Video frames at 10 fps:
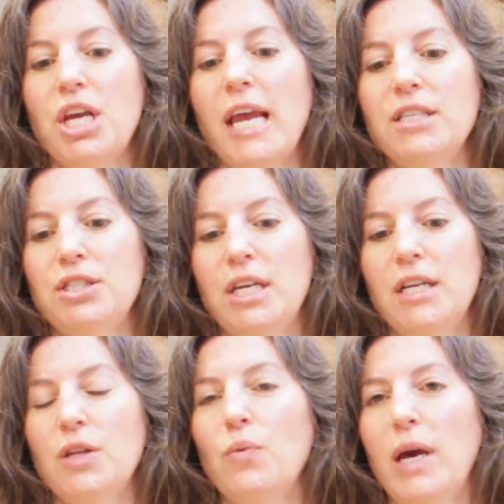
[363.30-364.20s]

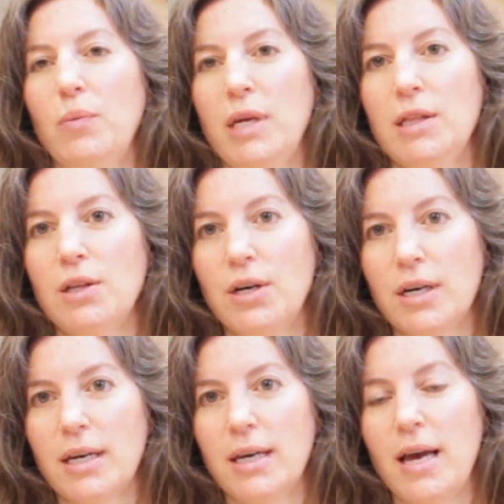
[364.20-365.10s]
changing the way we
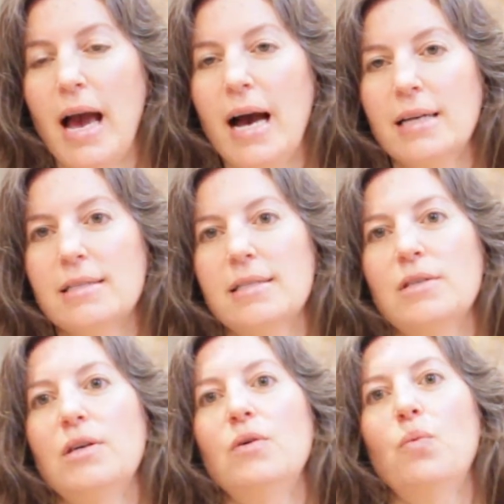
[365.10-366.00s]
look at
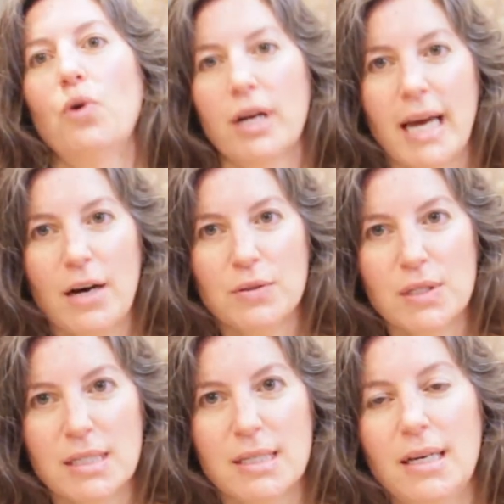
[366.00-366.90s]

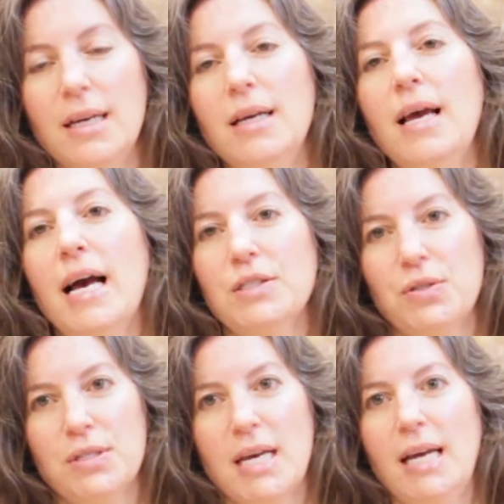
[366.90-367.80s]
workouts,
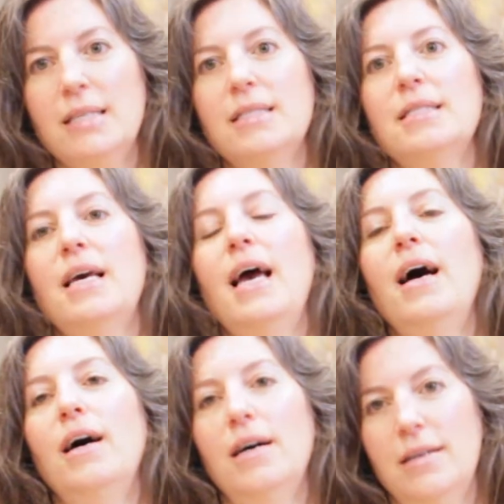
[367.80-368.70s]
exercise,
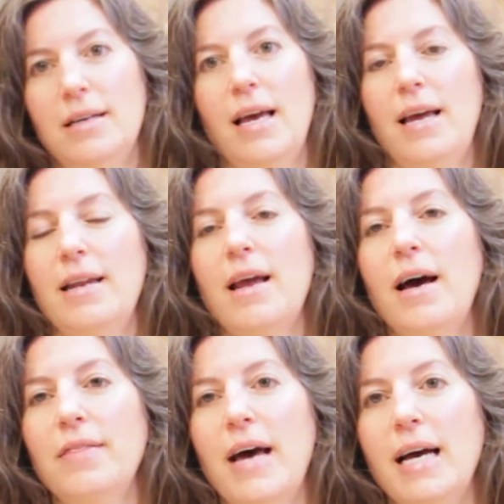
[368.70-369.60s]
and
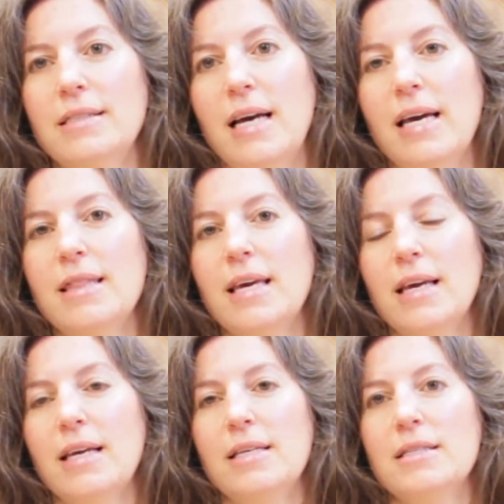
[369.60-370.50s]
that I
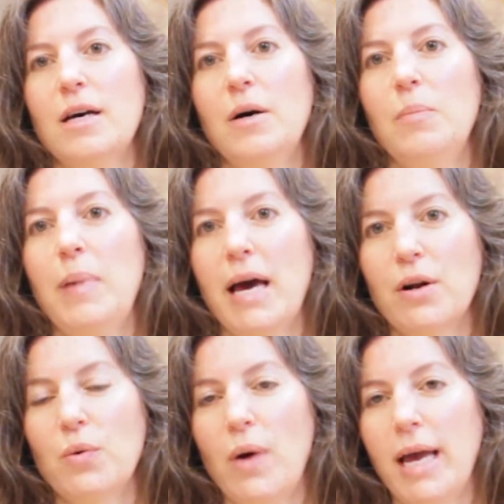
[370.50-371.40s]
think is a
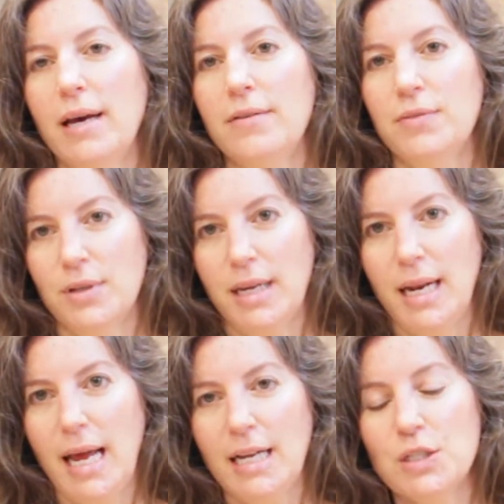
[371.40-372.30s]
better way of looking
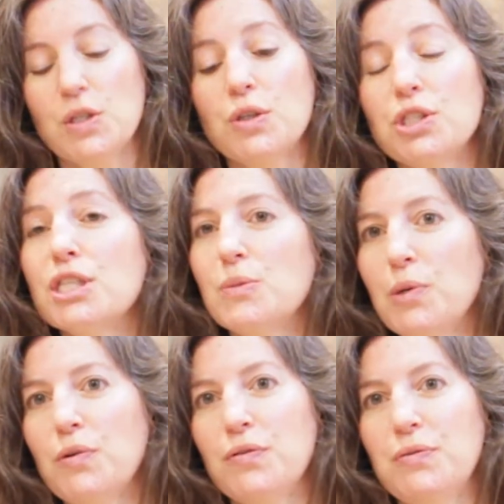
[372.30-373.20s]
at it. So just
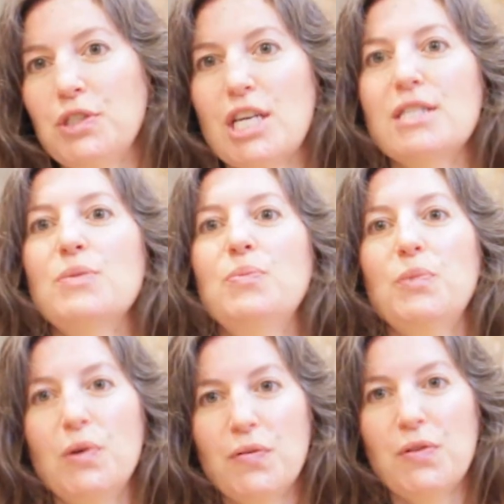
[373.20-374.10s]
move
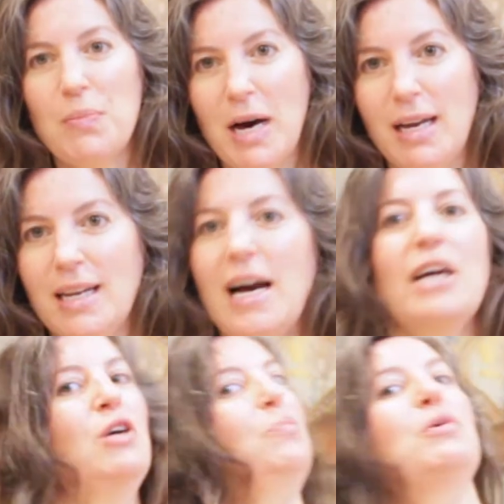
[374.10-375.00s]
the body. I
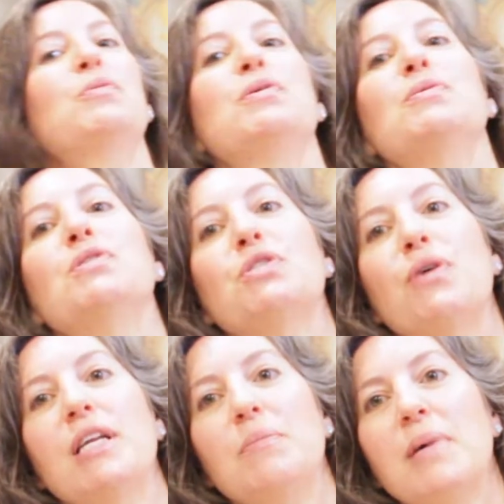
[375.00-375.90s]
hope you will
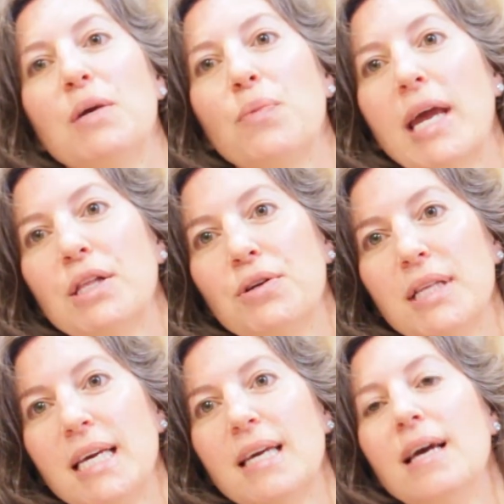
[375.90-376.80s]
join me
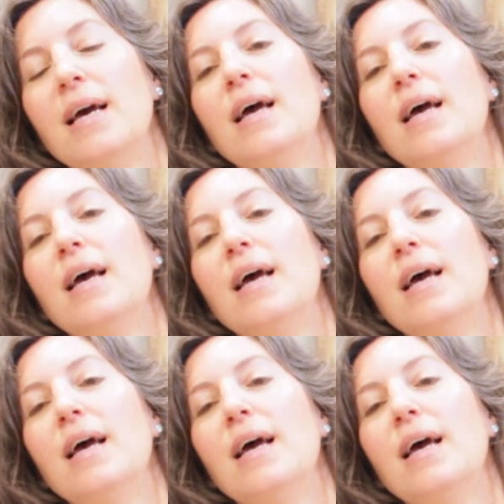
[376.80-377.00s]
regularly